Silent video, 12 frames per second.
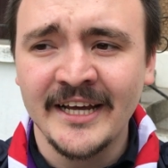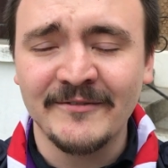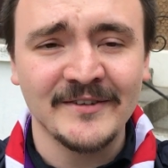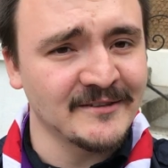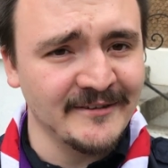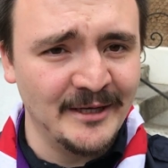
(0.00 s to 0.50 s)

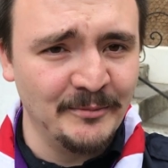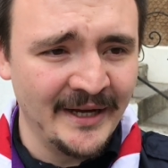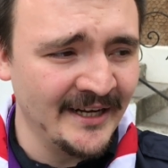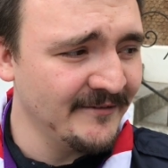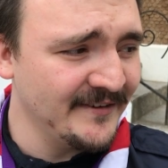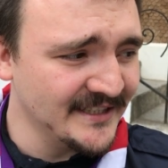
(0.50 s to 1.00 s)
it was really
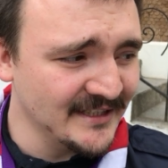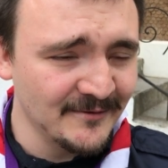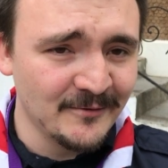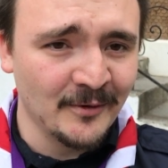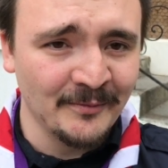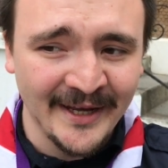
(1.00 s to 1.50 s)
beneficial
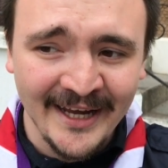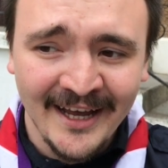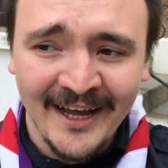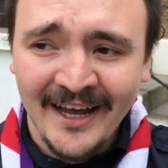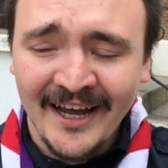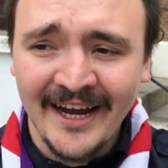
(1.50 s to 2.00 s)
for me.
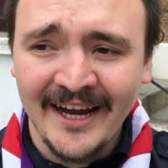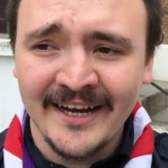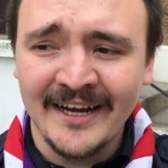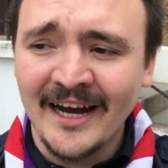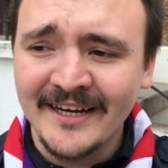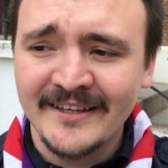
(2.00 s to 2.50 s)

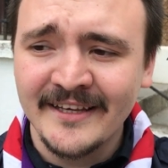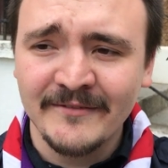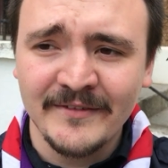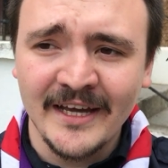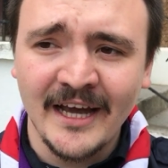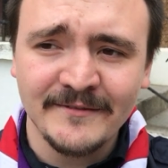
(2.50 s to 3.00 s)
And I
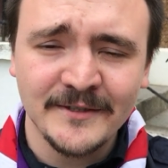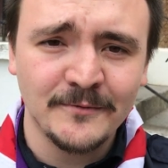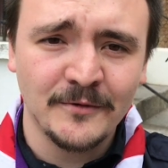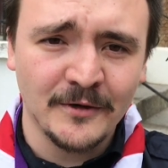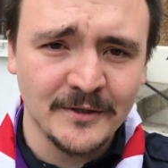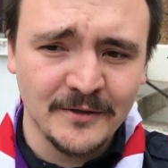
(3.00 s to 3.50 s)
think we have to
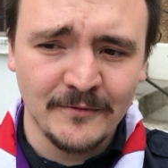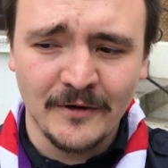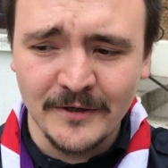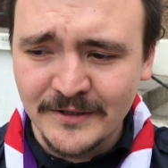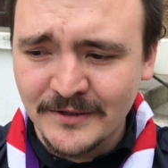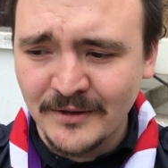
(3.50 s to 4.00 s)
work
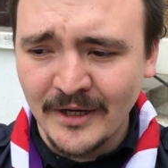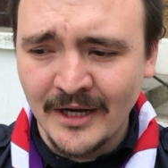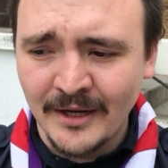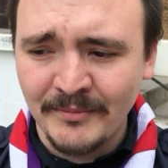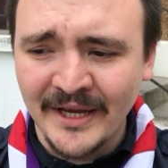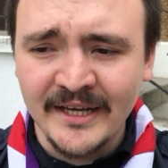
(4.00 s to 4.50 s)
towards
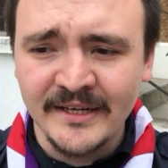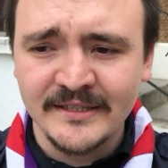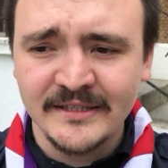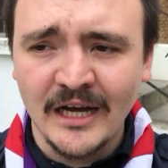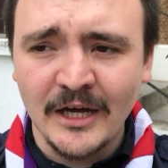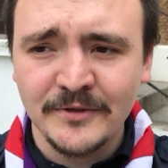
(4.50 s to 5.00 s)
uh, making
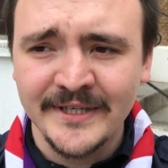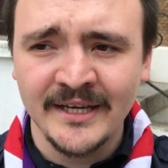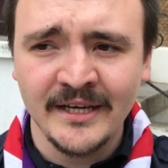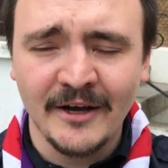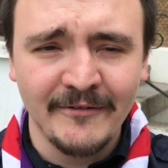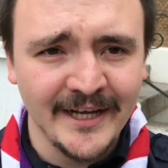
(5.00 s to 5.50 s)

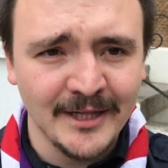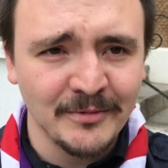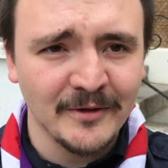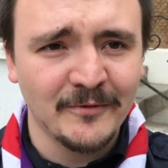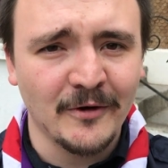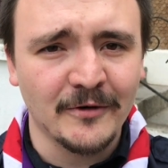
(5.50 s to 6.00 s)
scouting
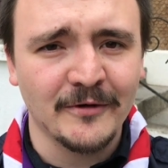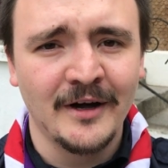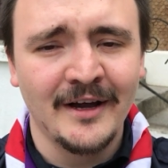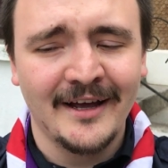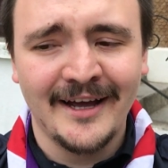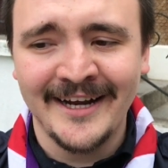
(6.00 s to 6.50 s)
available for
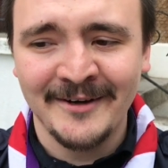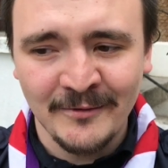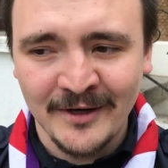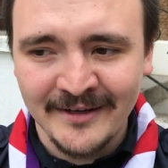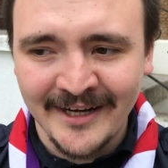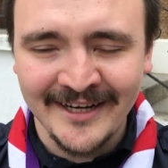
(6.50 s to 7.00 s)

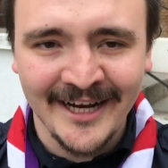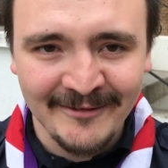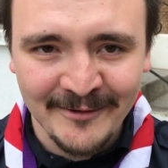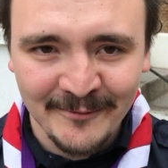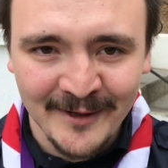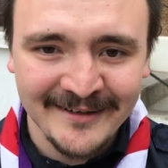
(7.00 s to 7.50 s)
anyone and
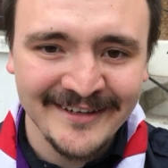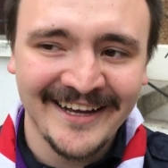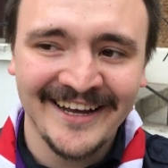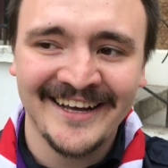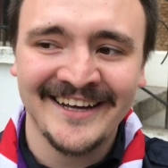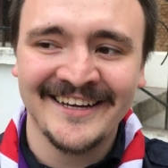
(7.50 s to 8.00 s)
everyone.
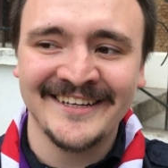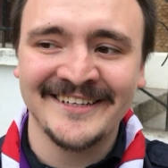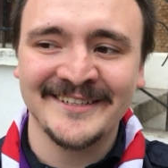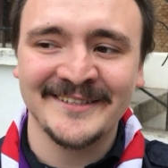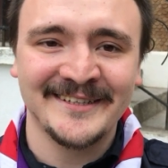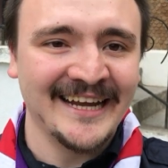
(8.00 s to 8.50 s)

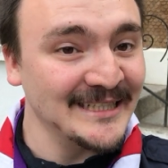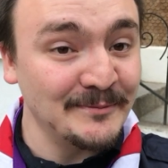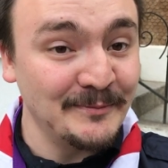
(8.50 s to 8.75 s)
And thanks,